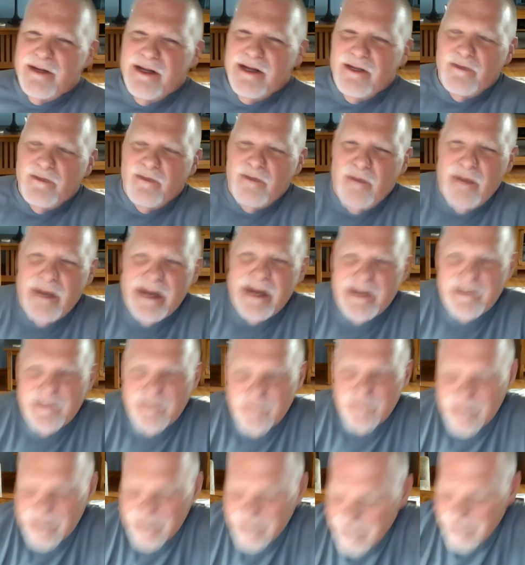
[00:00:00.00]

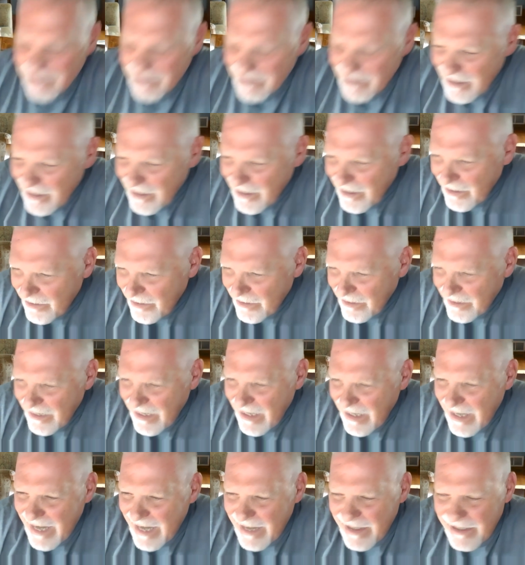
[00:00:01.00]
Reading
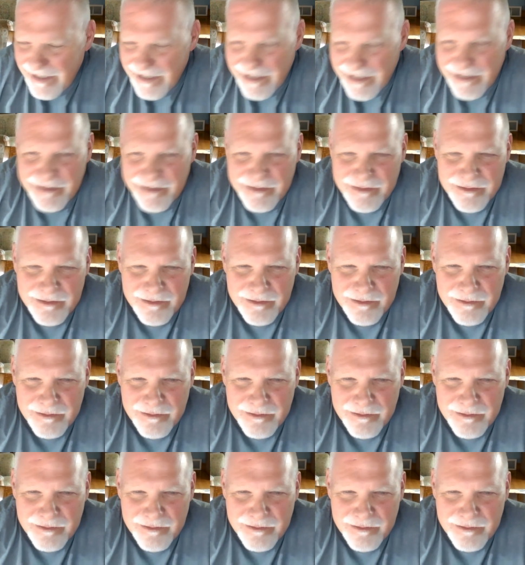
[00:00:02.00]
had a